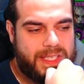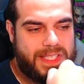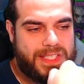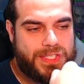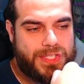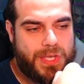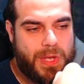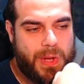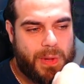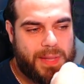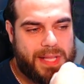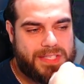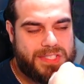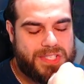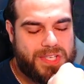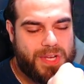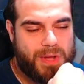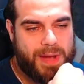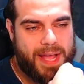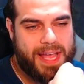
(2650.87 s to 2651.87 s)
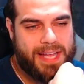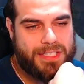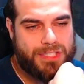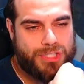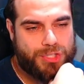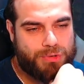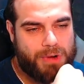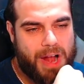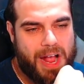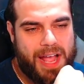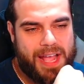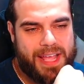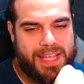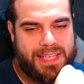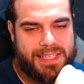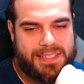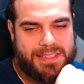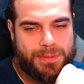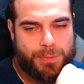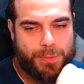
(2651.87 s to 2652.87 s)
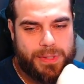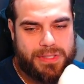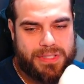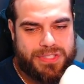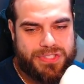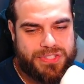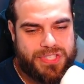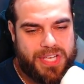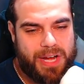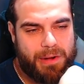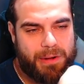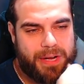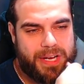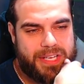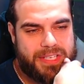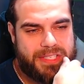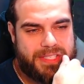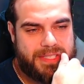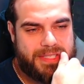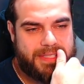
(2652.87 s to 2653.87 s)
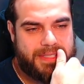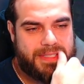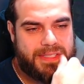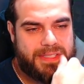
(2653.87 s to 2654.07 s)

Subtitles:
So let's go ahead and try it with the Lazarius.